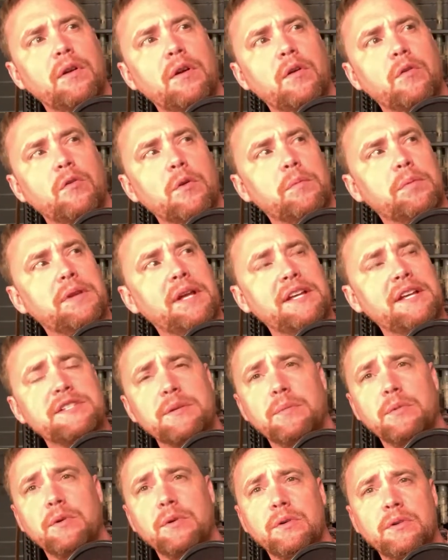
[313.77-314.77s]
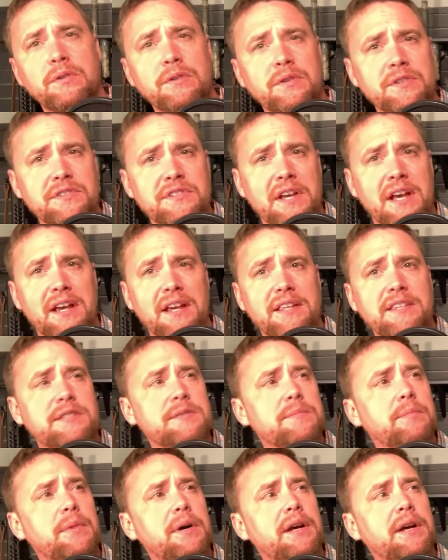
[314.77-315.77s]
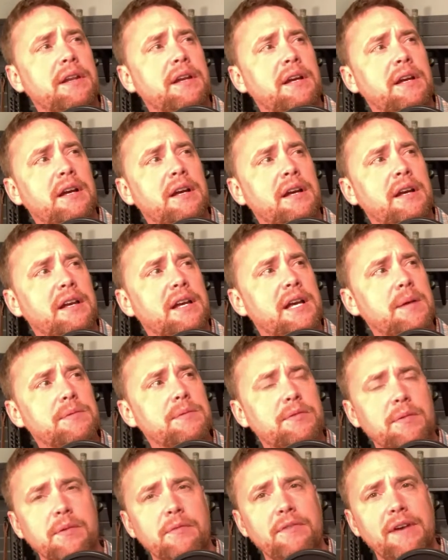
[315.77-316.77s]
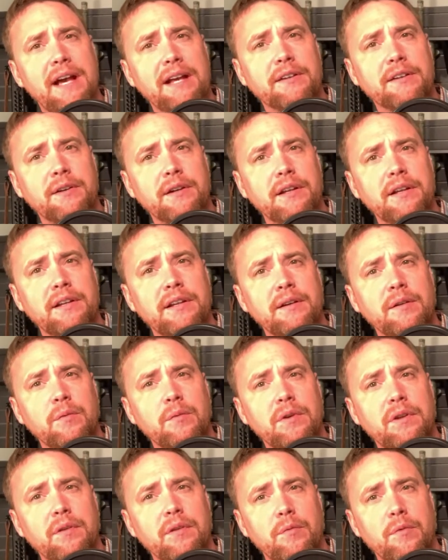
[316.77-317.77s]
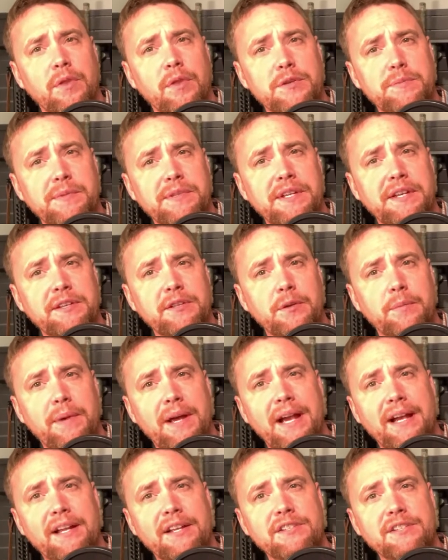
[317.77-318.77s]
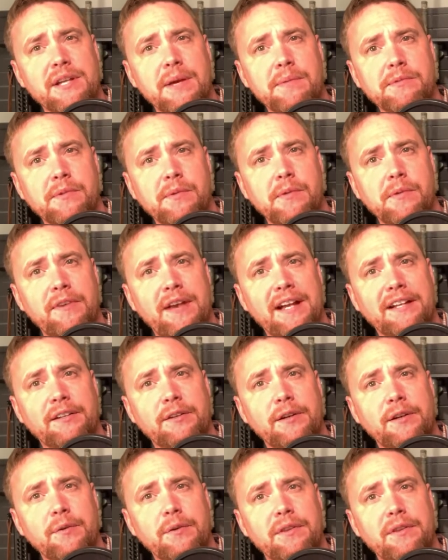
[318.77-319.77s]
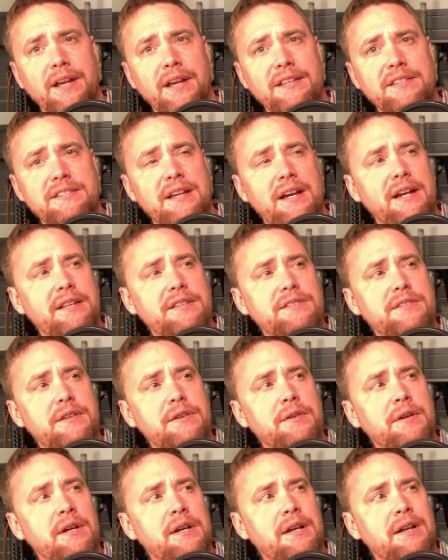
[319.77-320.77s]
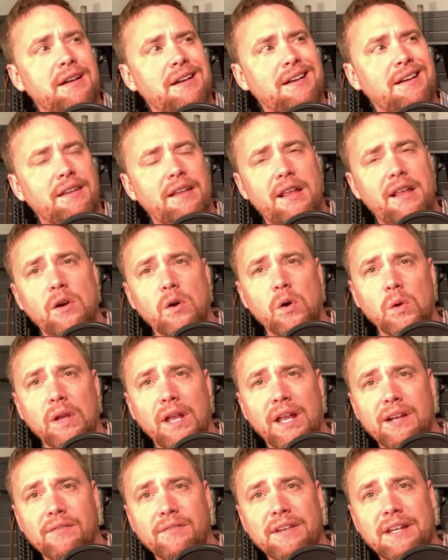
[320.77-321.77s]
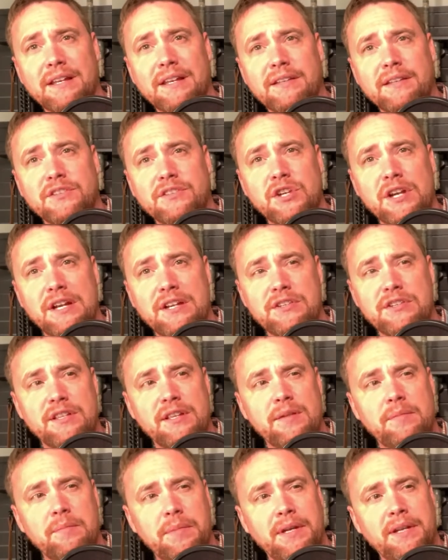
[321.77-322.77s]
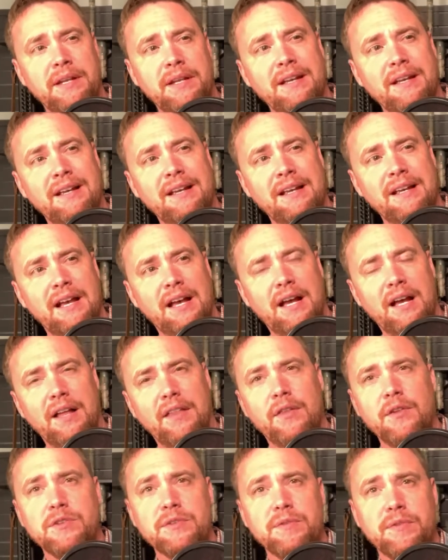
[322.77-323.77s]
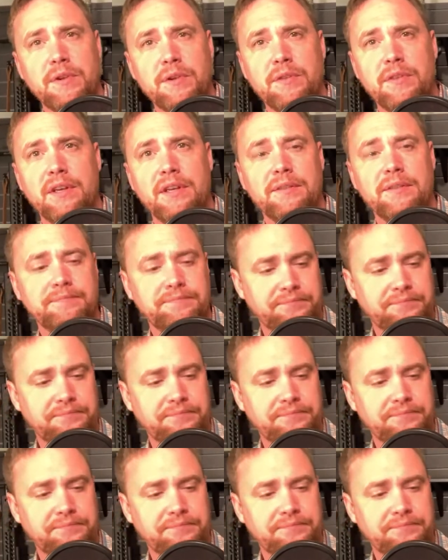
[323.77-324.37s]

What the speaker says: replaceable sights, but it comes from the factory. With this particular package comes from the factory with night sights, so not a whole lot of need to change them. But those of you that